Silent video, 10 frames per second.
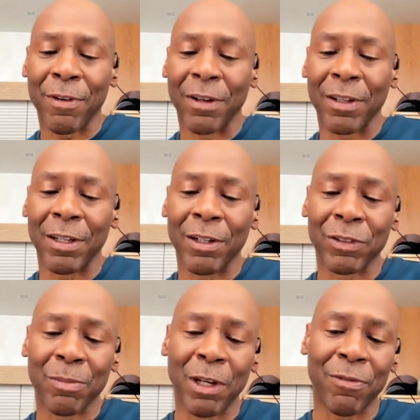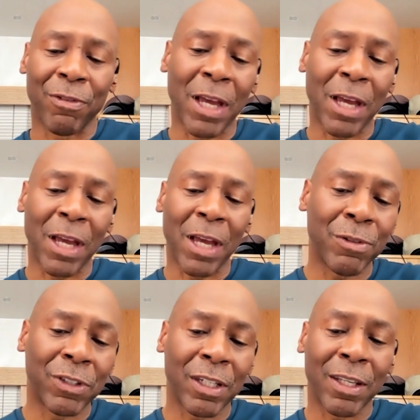friend, you know, somebody from Haiti
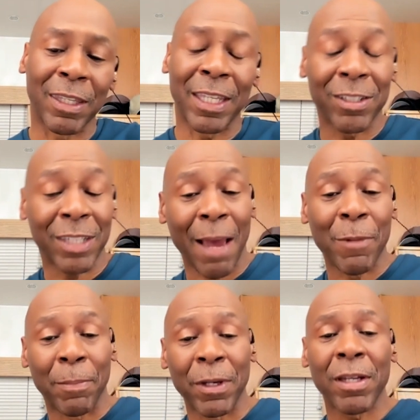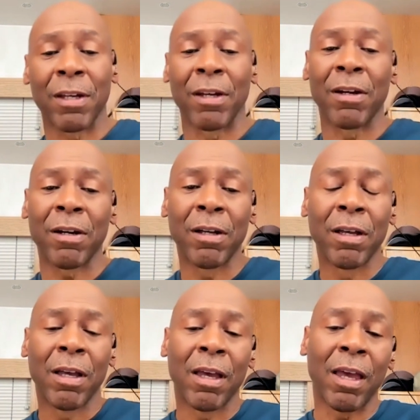was in. They just happened to be here,
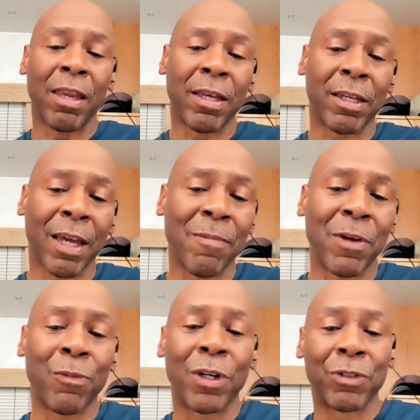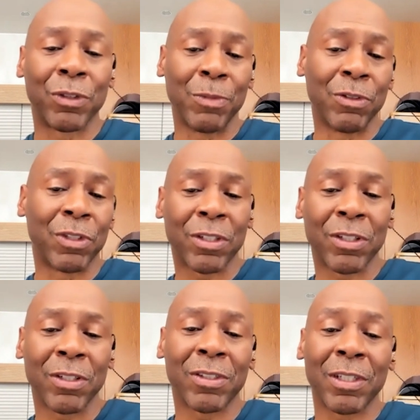and they came in. One was a
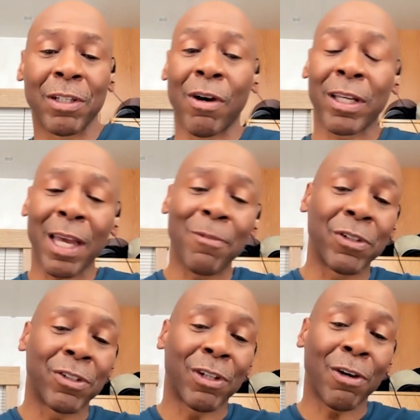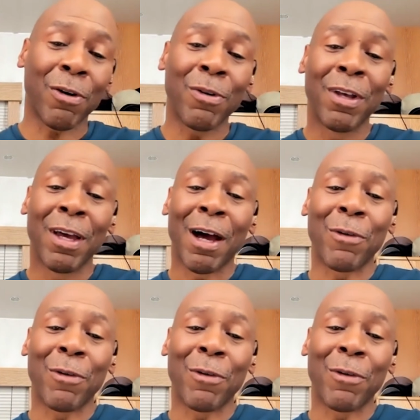musician and said, "No, I came to the show.